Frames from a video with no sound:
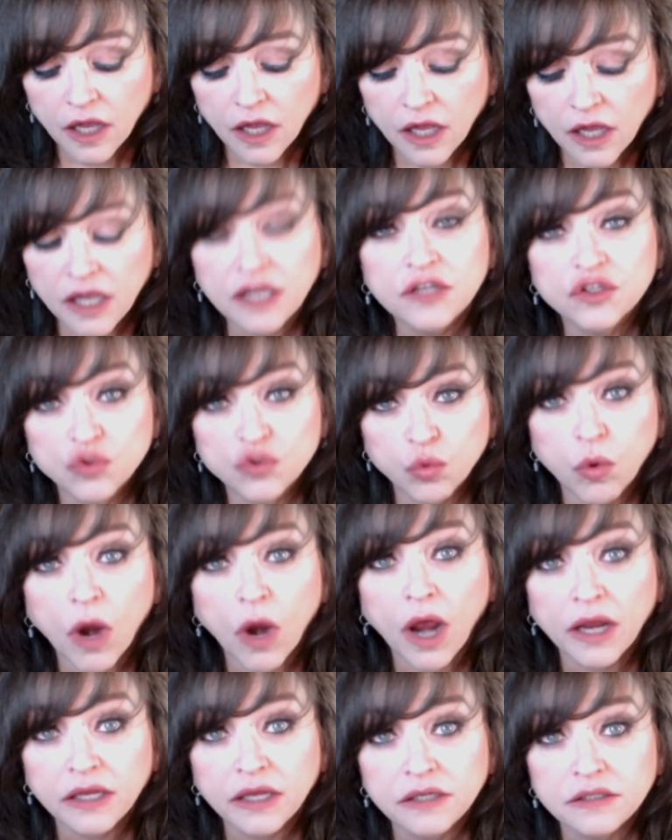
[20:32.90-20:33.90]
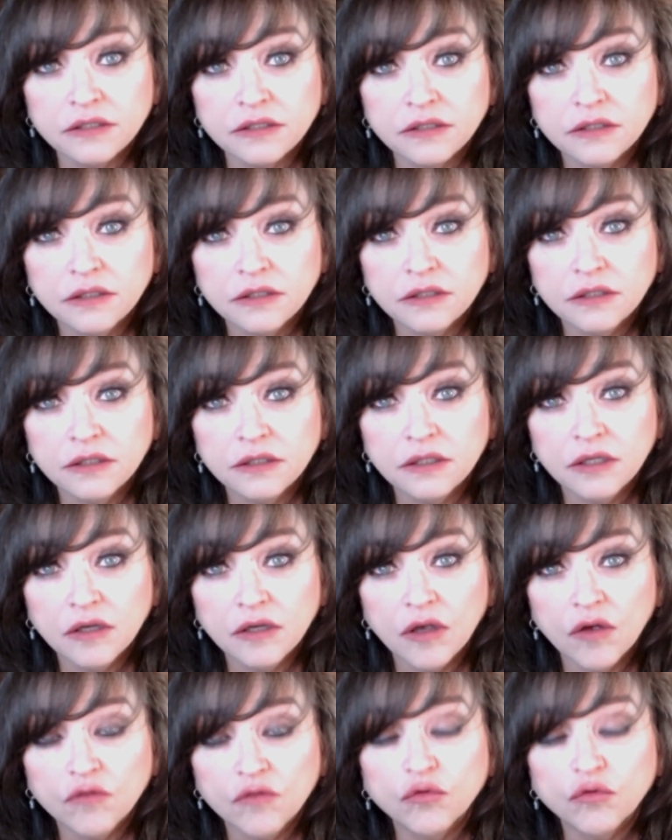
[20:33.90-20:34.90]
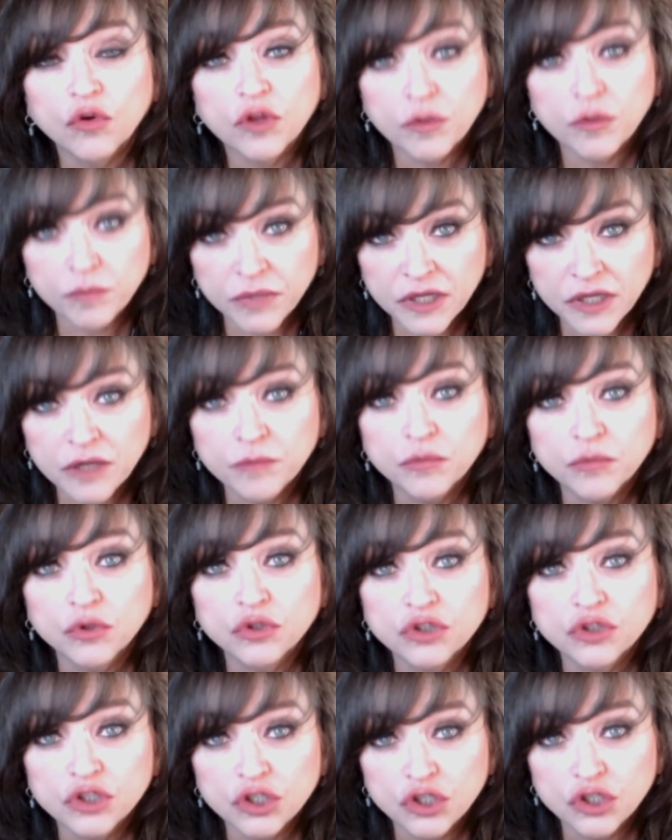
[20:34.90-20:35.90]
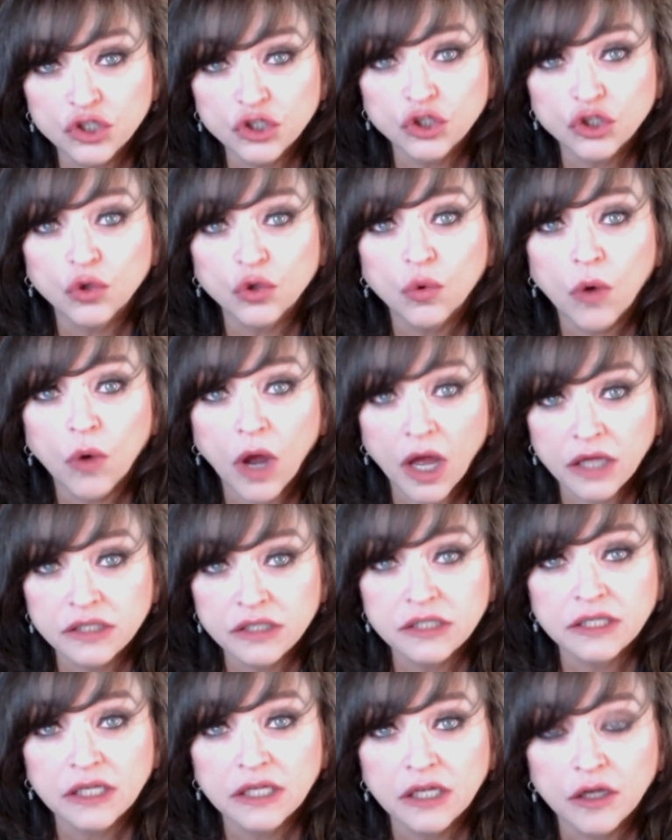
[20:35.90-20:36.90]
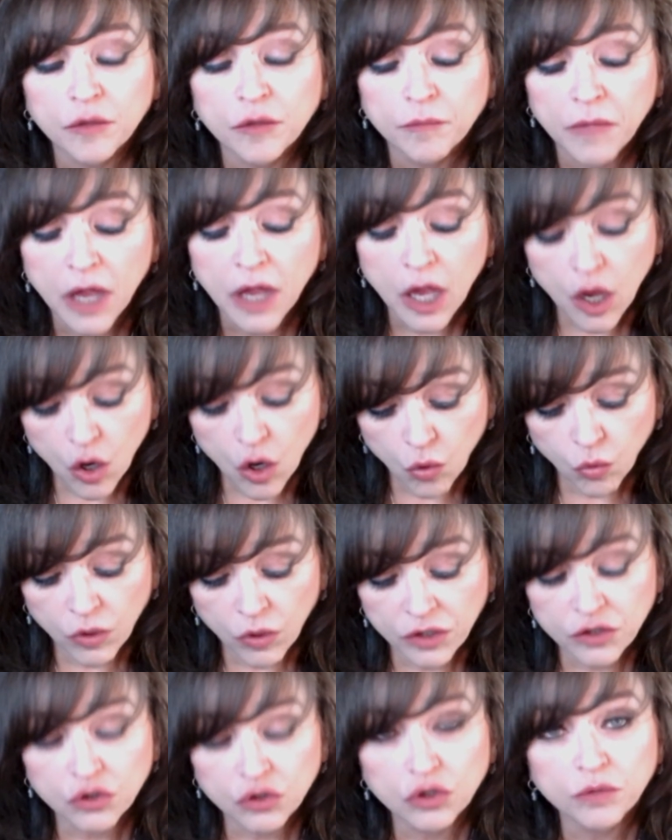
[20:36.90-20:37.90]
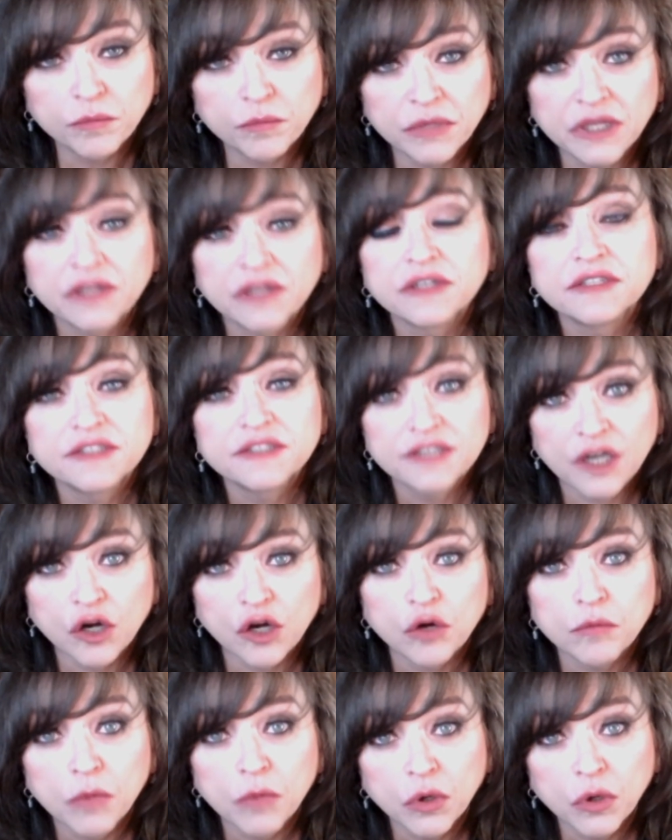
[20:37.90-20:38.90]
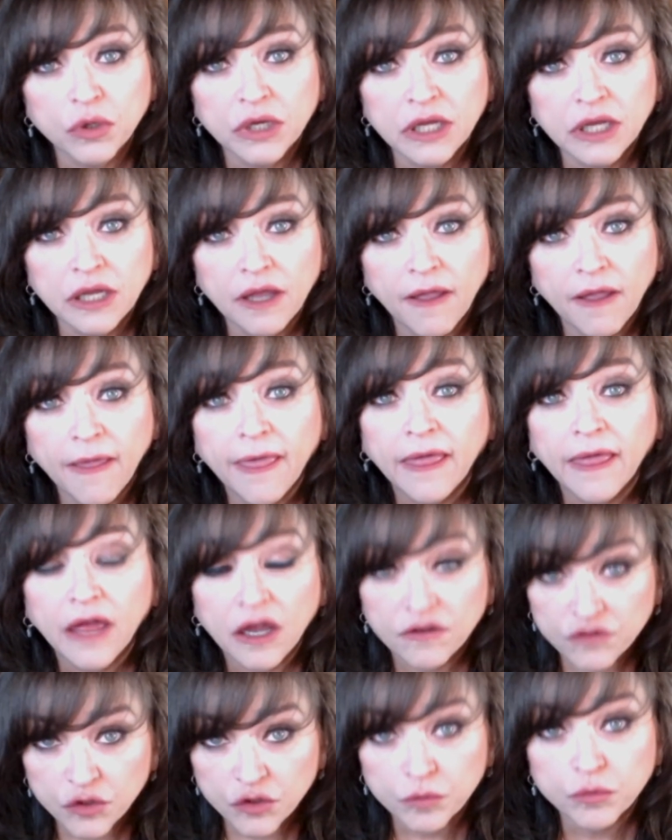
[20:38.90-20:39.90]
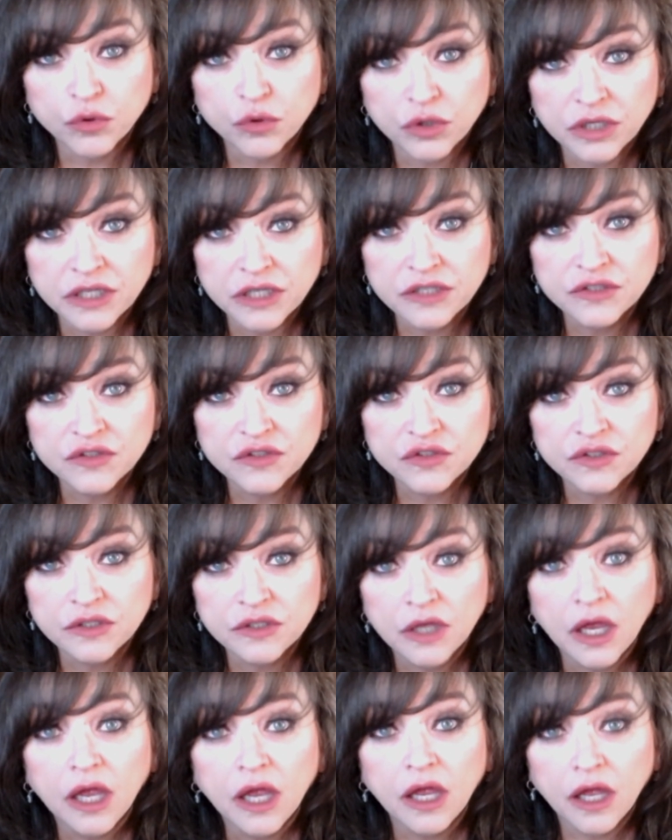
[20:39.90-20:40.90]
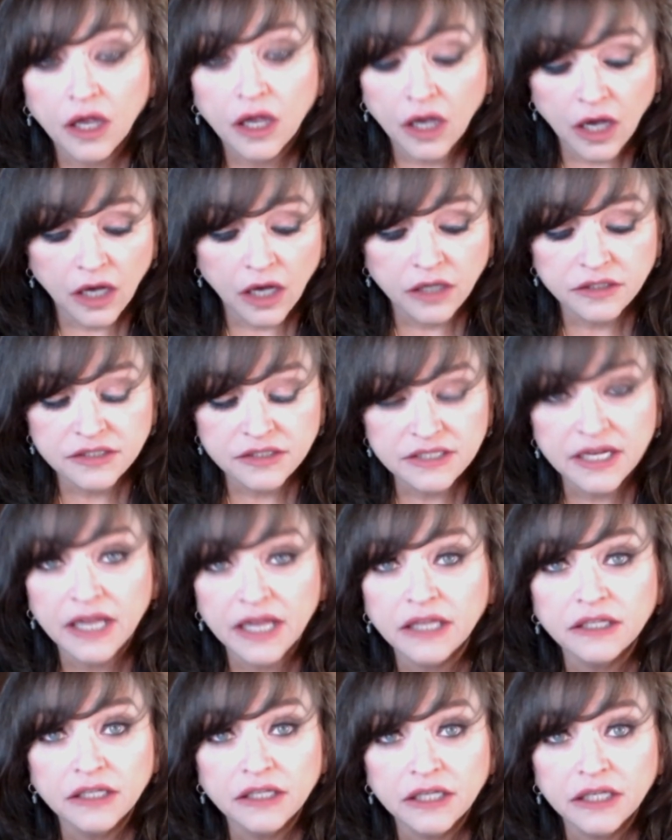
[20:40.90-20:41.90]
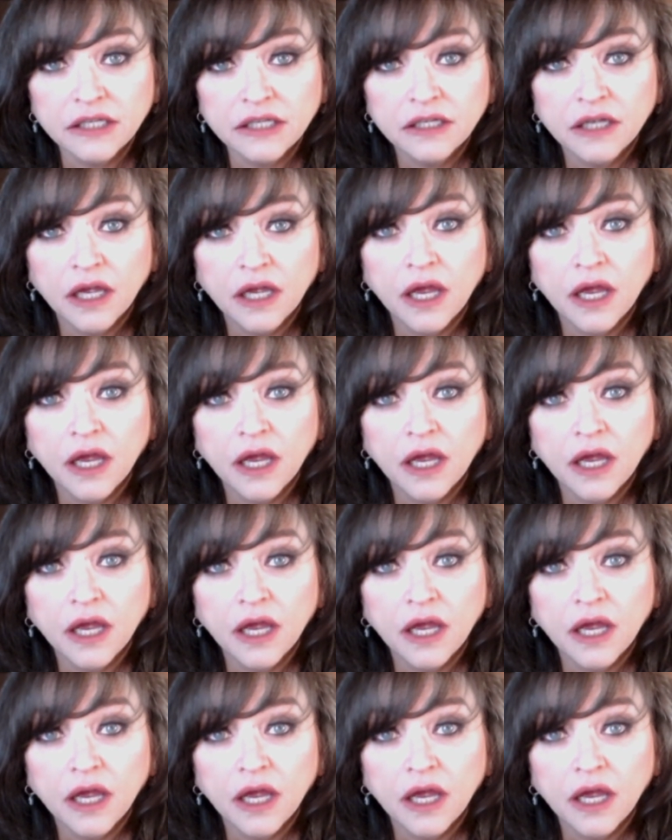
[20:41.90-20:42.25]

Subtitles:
his right for the people to do unto him, whether it be the ceremony of the priests daily,